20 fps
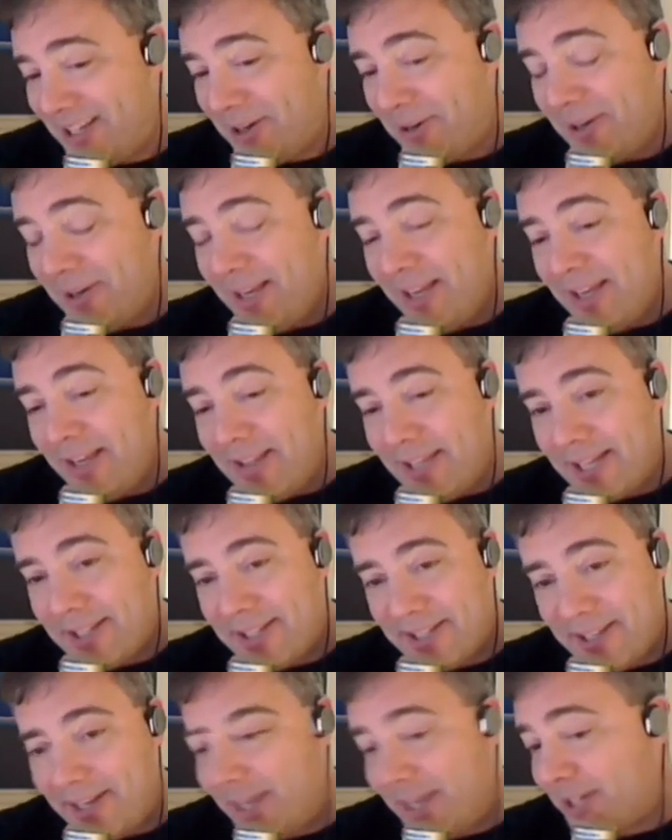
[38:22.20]
so
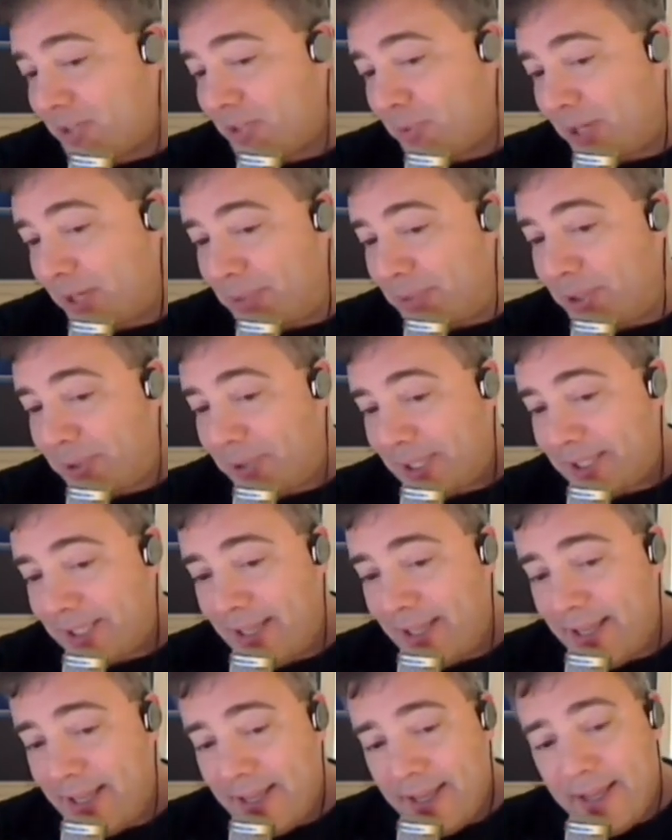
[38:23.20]
that's the next one I'm
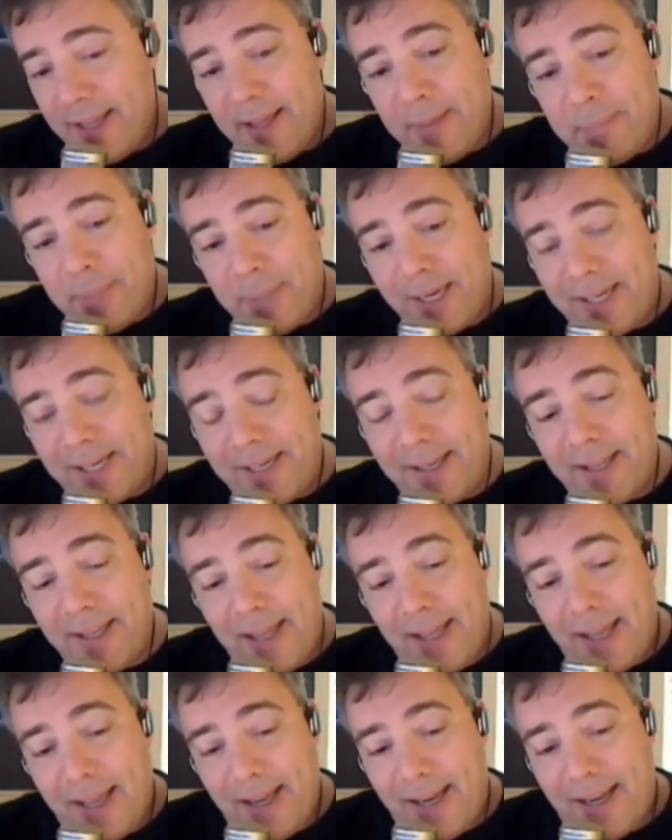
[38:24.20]
doing. But
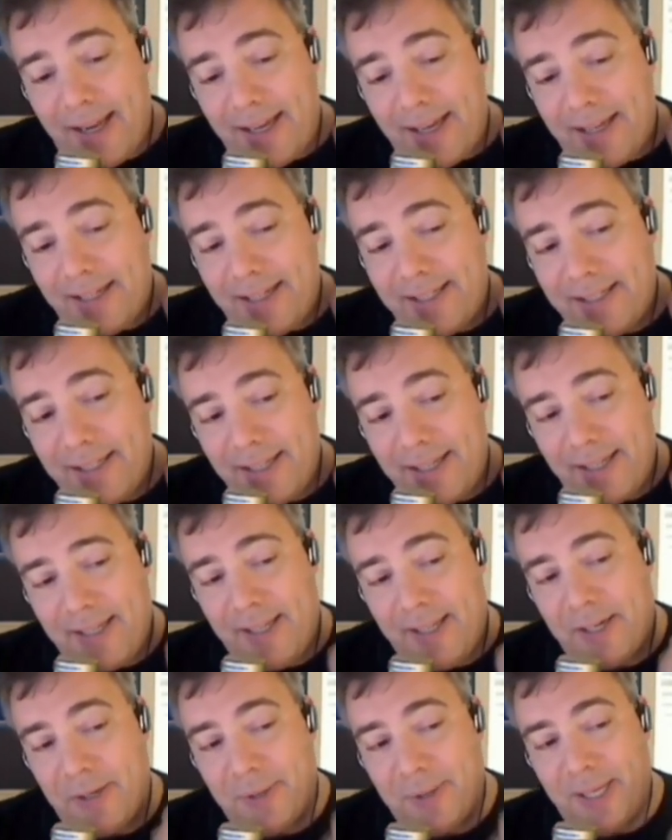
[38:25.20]
uh,
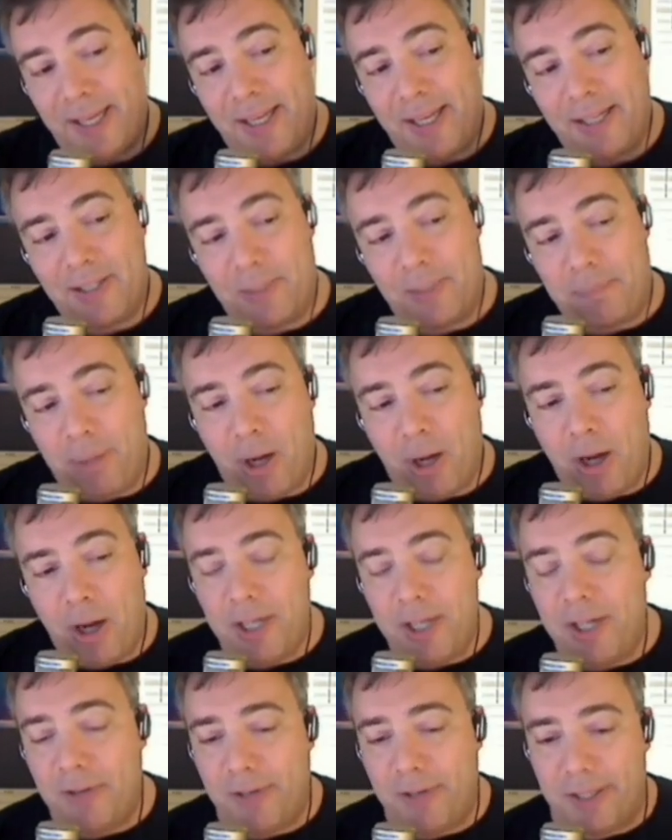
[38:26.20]
you know, it's a
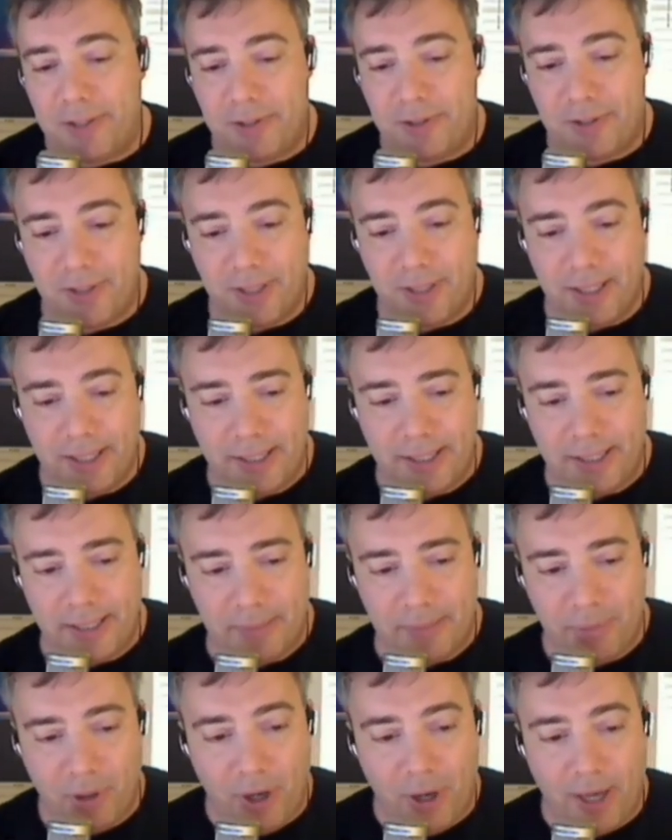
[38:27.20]
ponderous yeah.
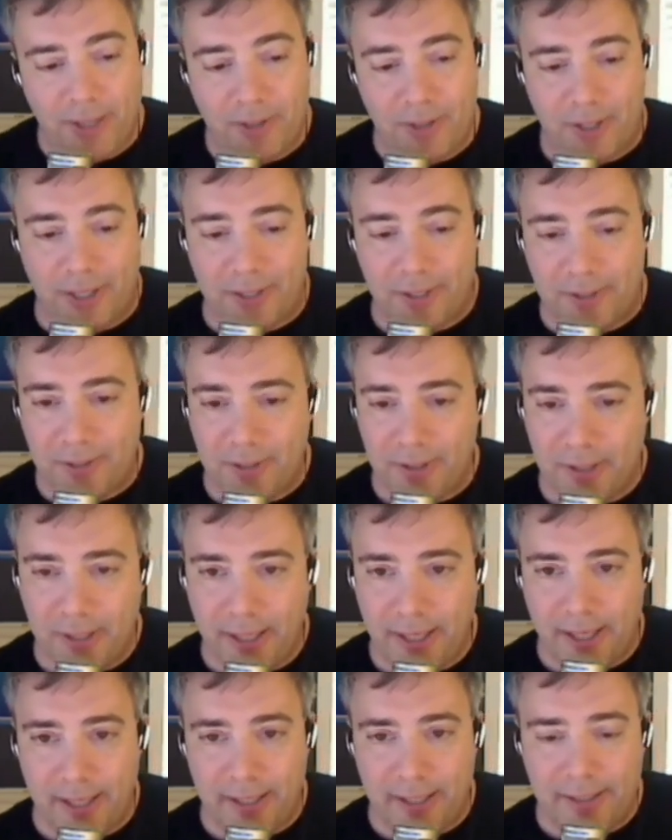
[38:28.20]
uh, process,
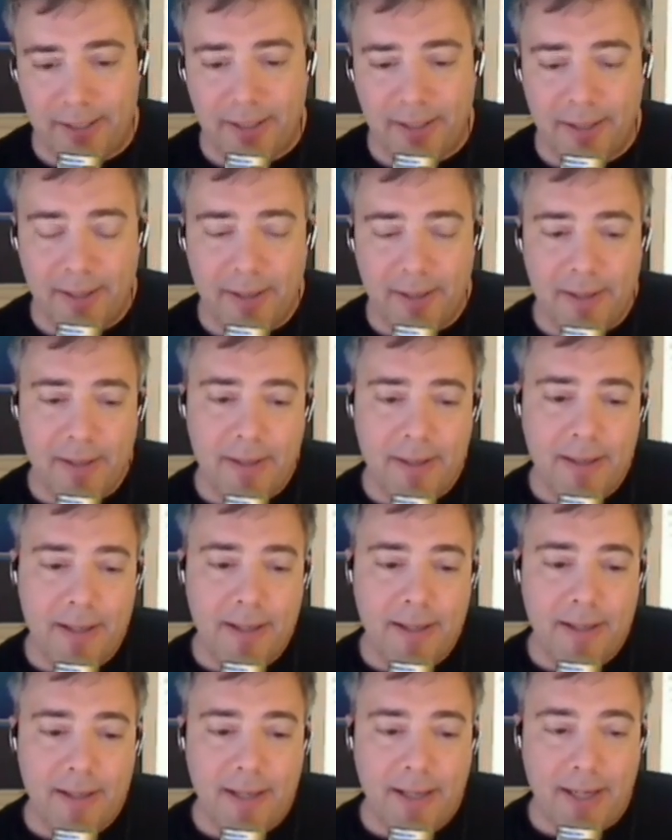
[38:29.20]
and
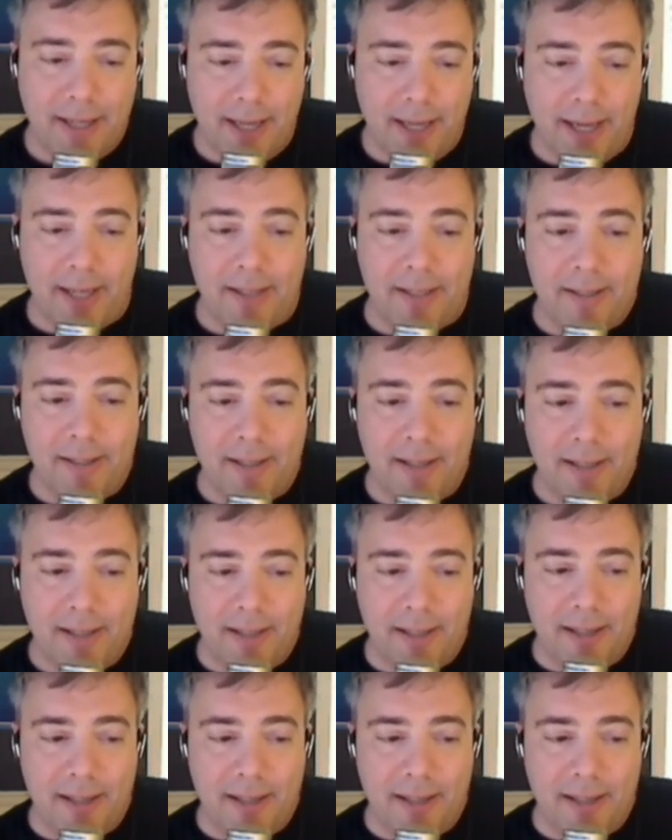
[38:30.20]
again,